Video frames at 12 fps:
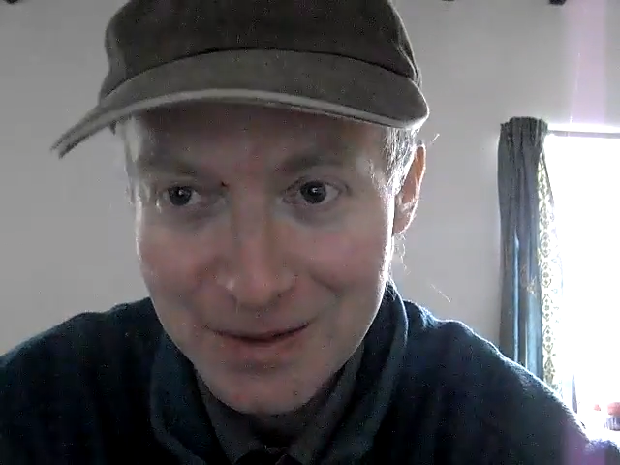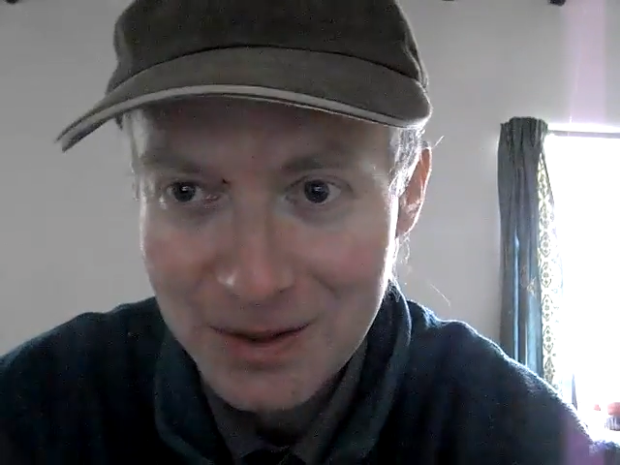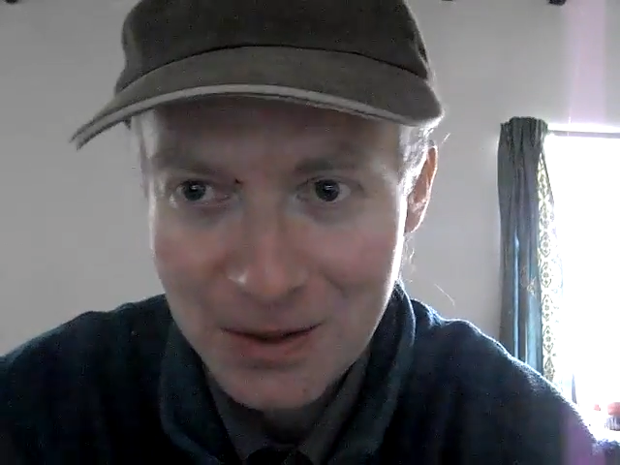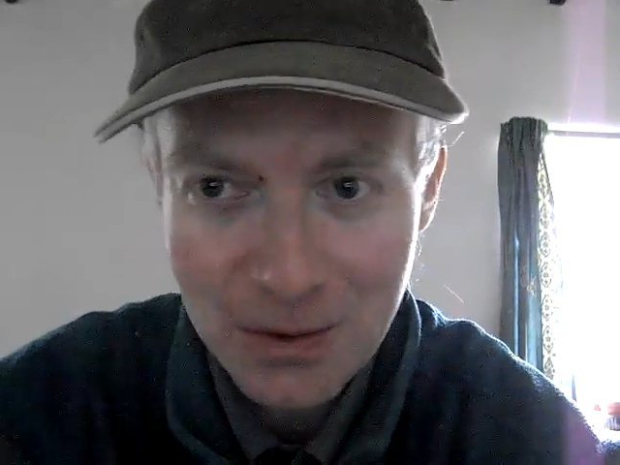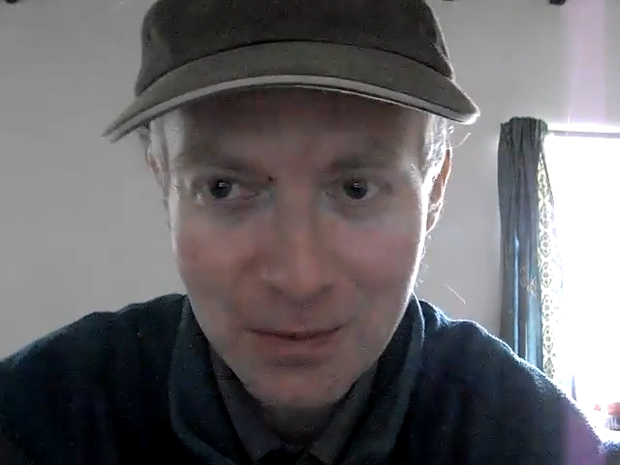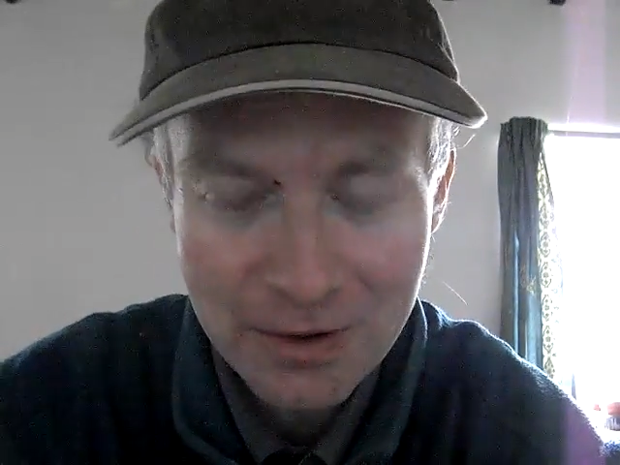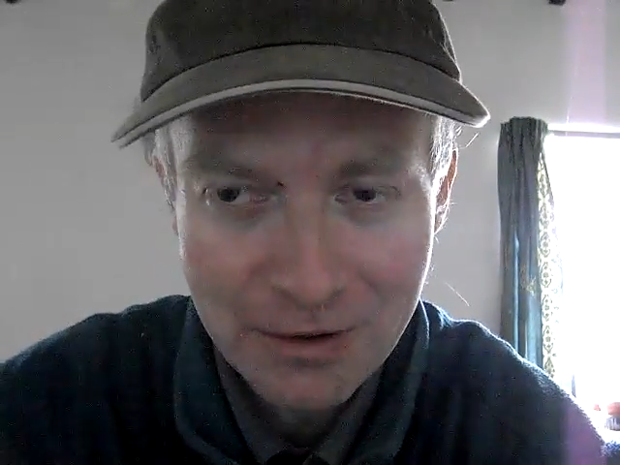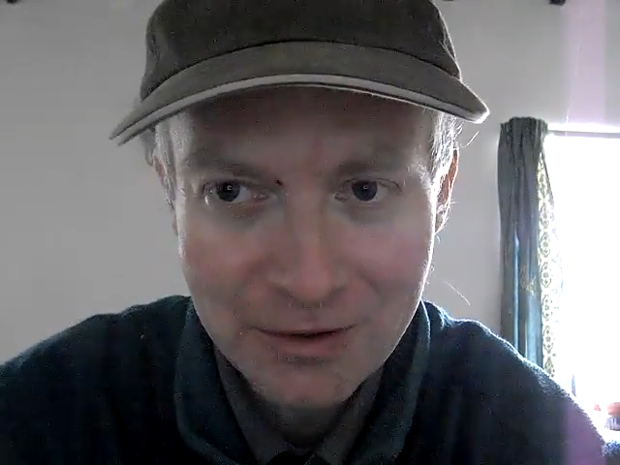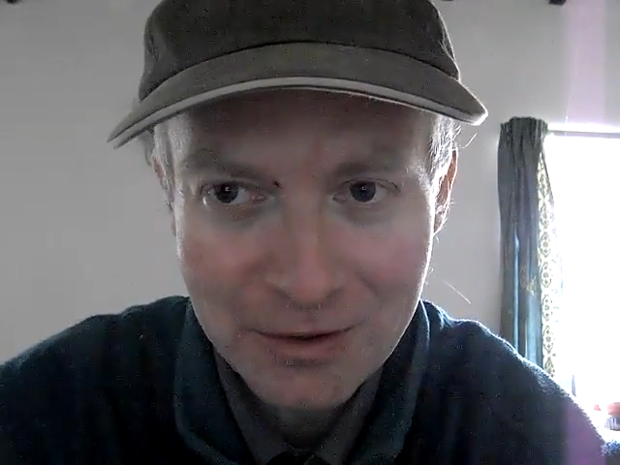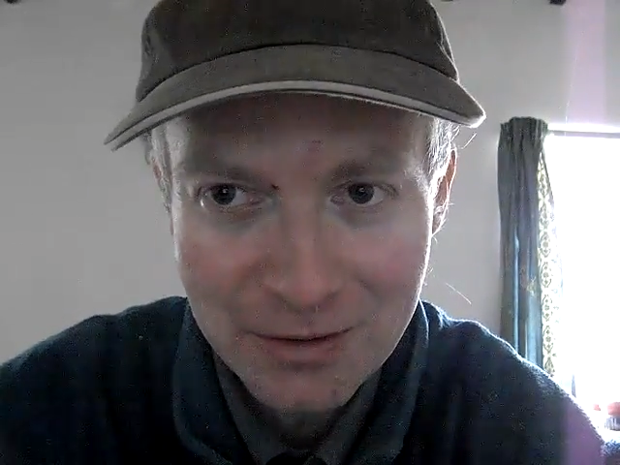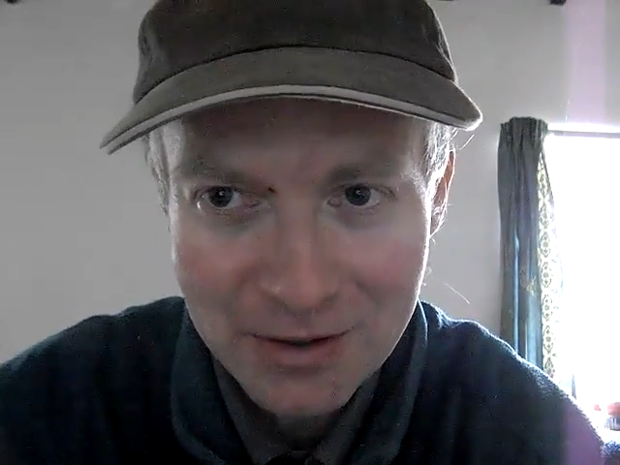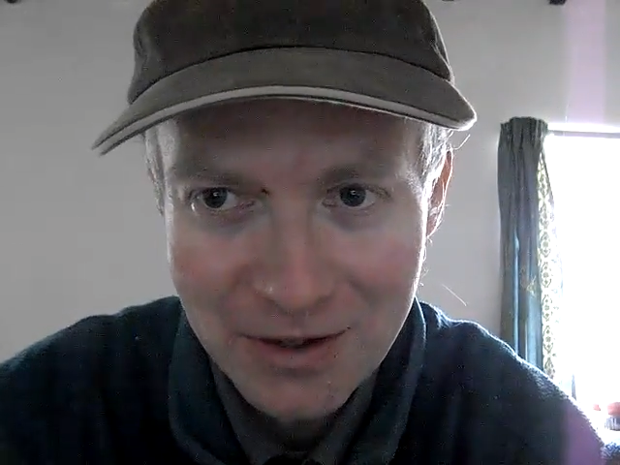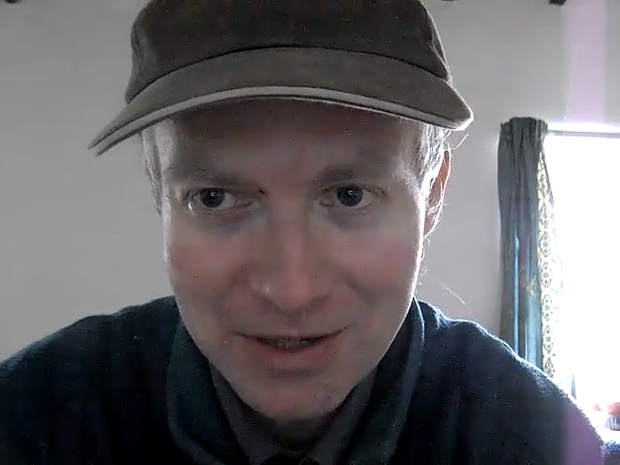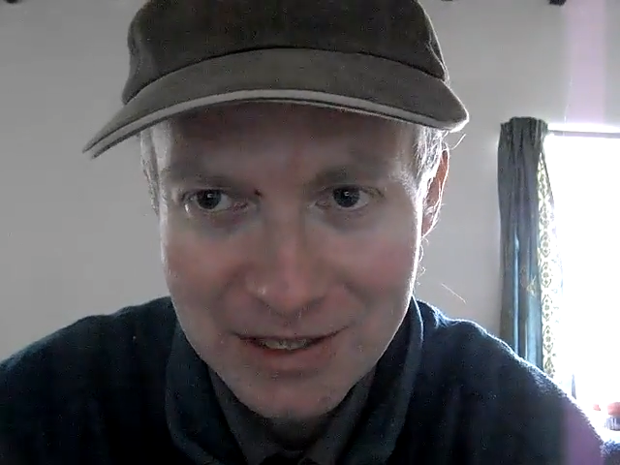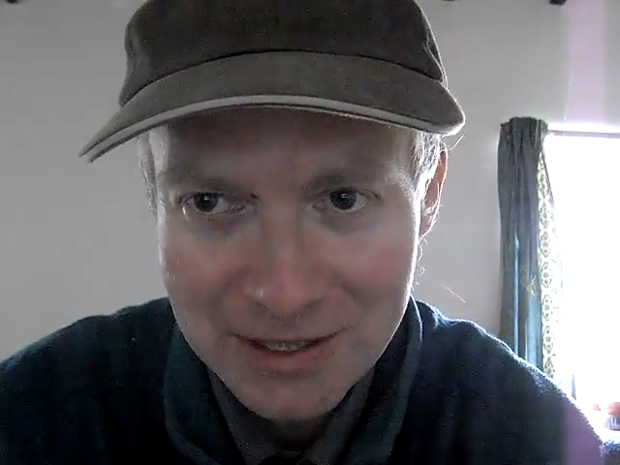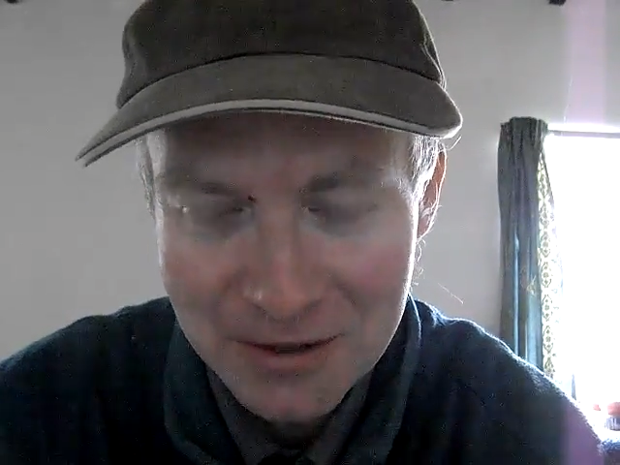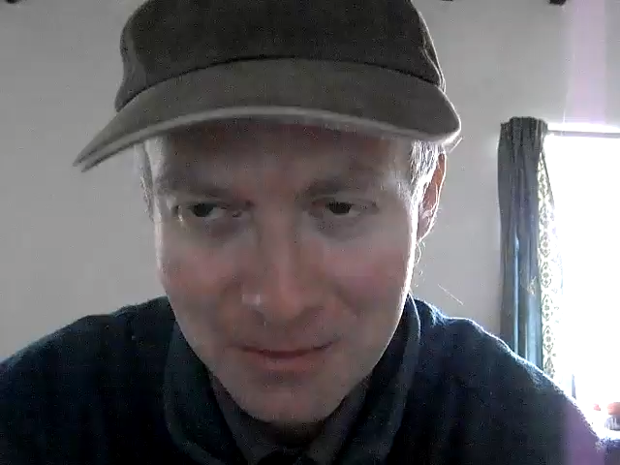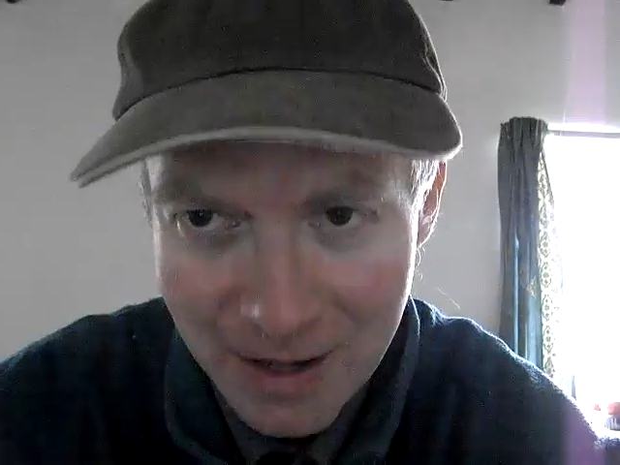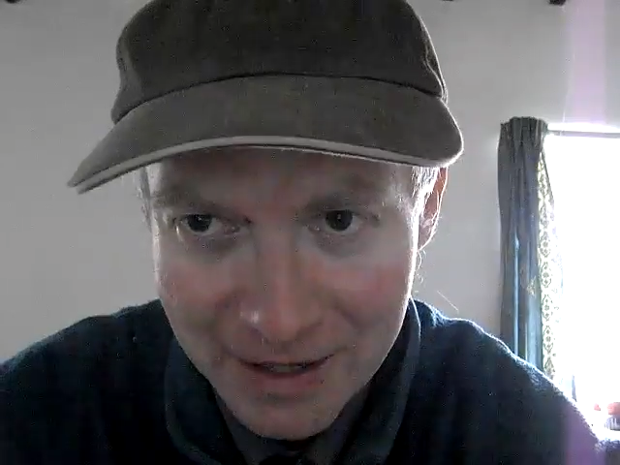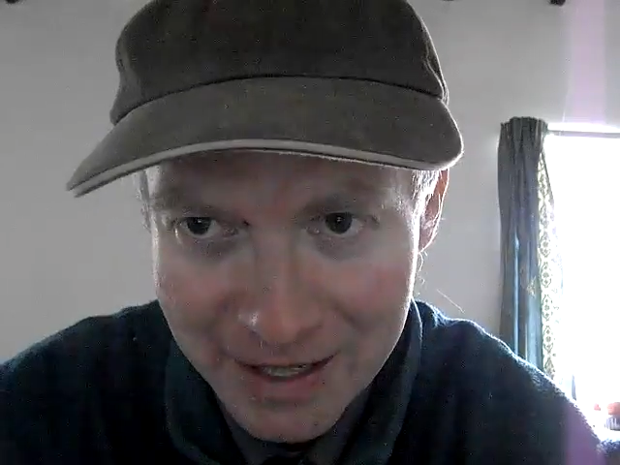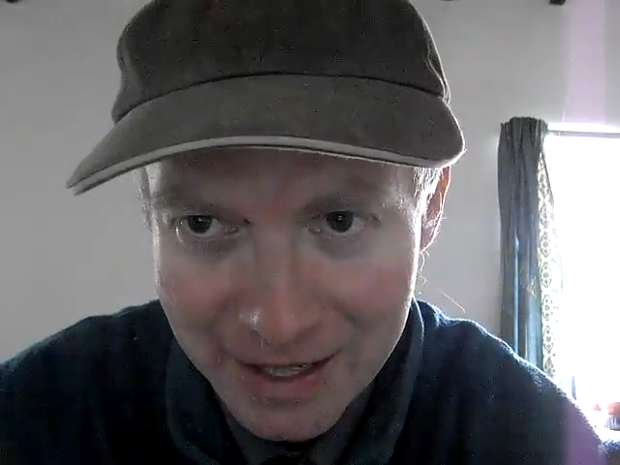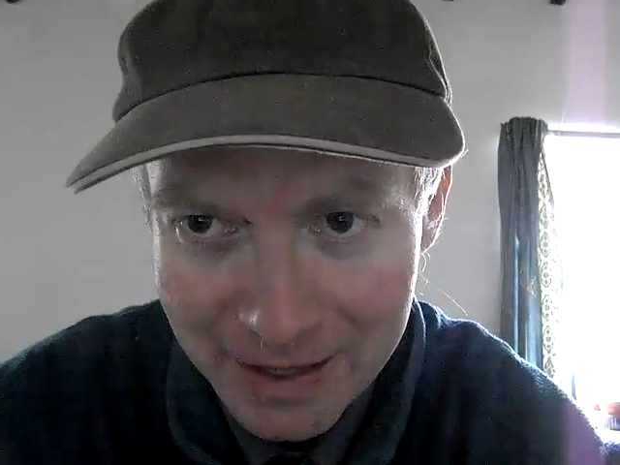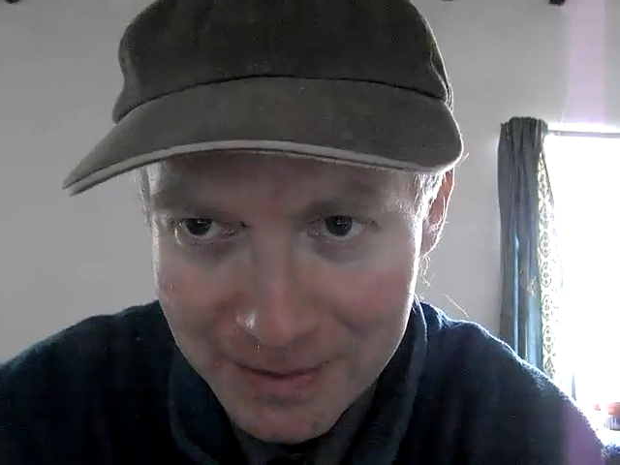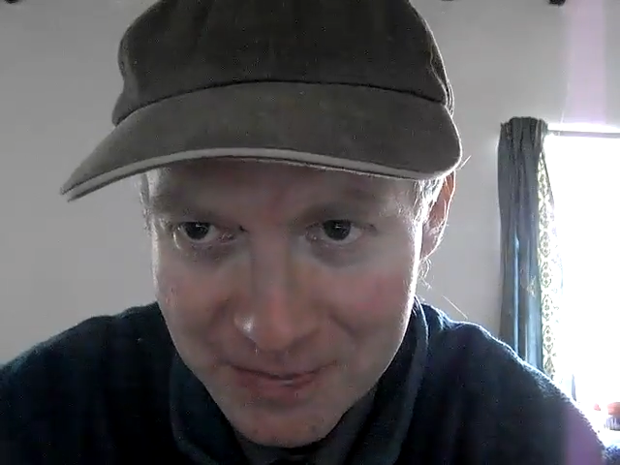we're on a nice little one here,